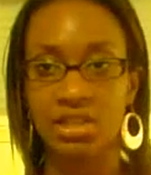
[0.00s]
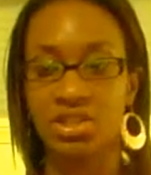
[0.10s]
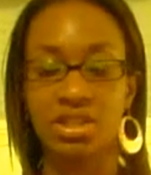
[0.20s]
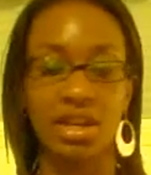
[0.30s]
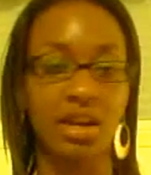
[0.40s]
And
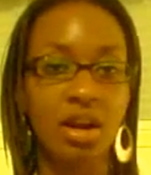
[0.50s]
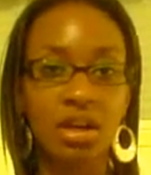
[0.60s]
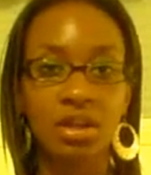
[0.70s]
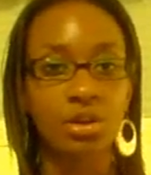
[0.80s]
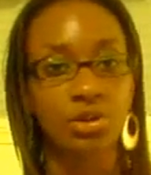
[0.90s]
it's just like,
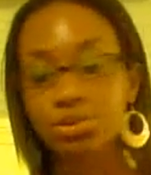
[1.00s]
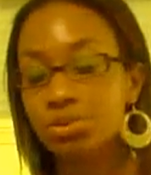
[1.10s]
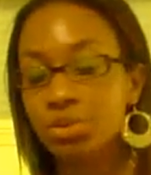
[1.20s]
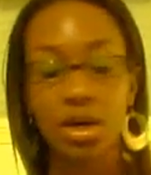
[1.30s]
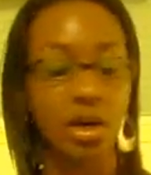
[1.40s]
Carly, girl,
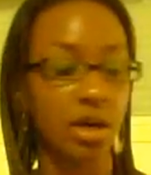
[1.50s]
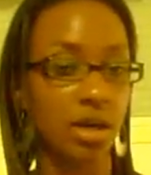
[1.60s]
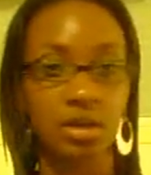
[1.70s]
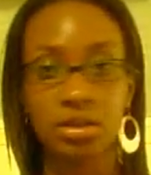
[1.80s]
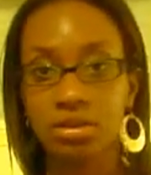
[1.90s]

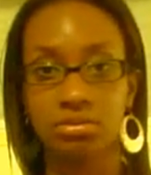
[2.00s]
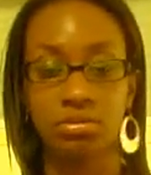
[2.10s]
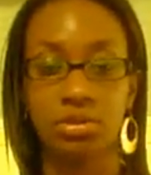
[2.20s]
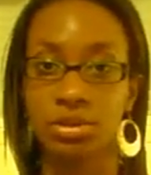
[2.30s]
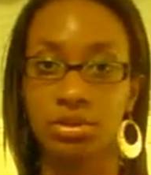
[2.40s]

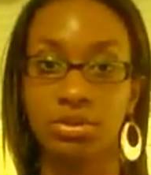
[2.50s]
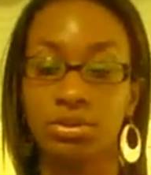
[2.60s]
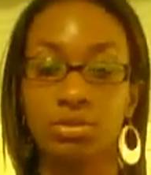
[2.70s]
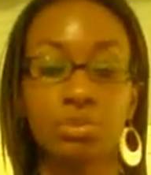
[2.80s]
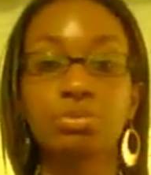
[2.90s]
you're